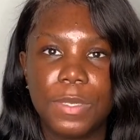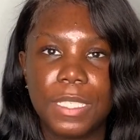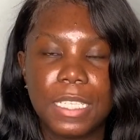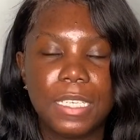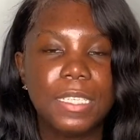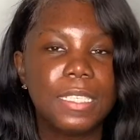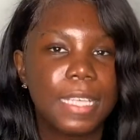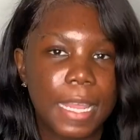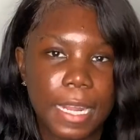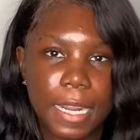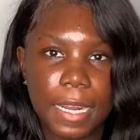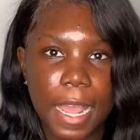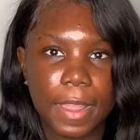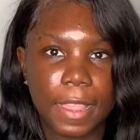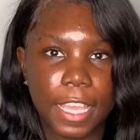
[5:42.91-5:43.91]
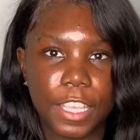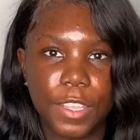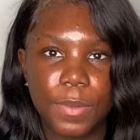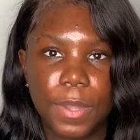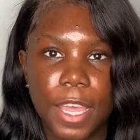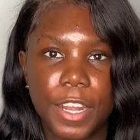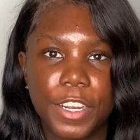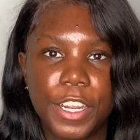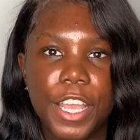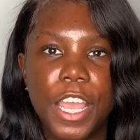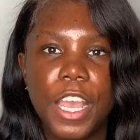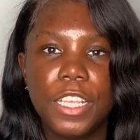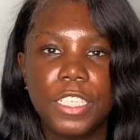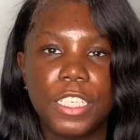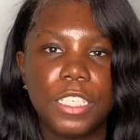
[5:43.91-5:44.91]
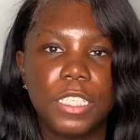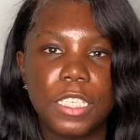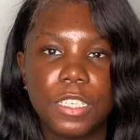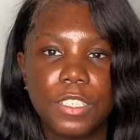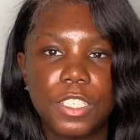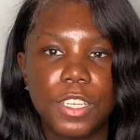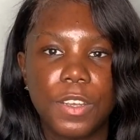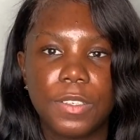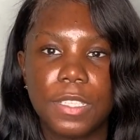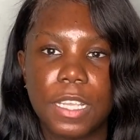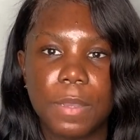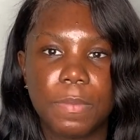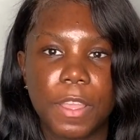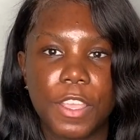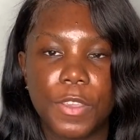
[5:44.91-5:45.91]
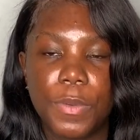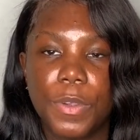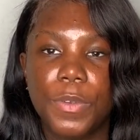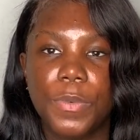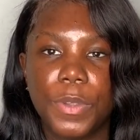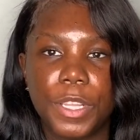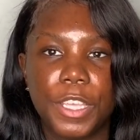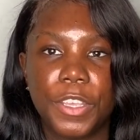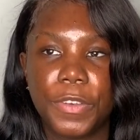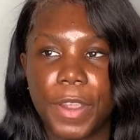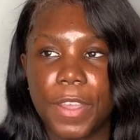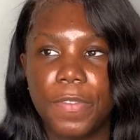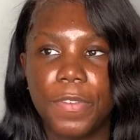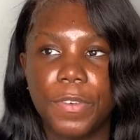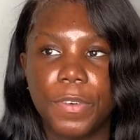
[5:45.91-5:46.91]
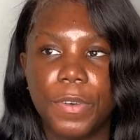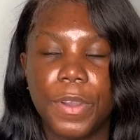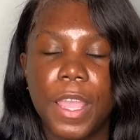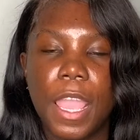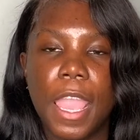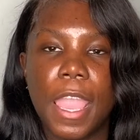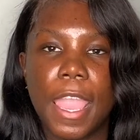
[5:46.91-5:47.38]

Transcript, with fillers: still sending that thank you letter just still shows them that you were really grateful